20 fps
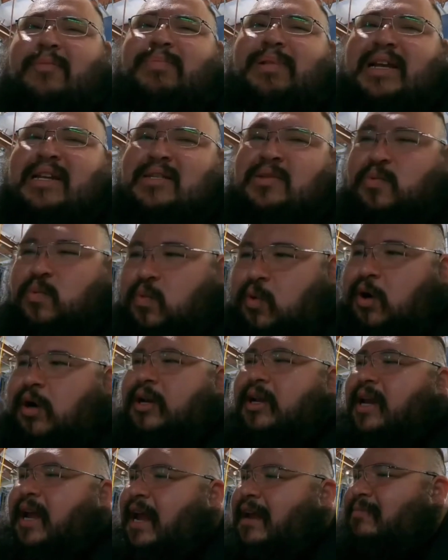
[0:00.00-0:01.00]
replaced
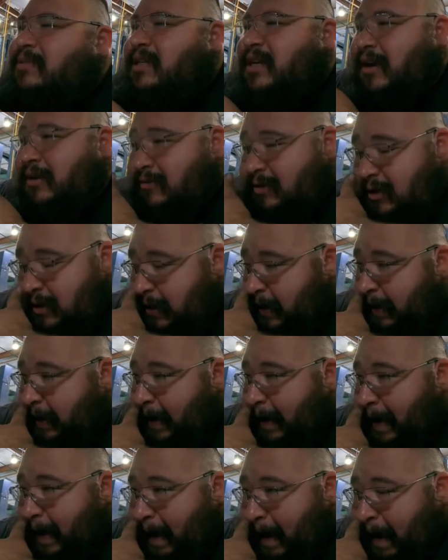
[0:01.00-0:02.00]
one camshaft,
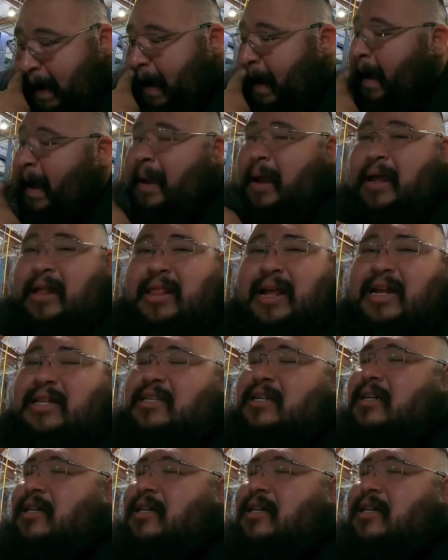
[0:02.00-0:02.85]
and that's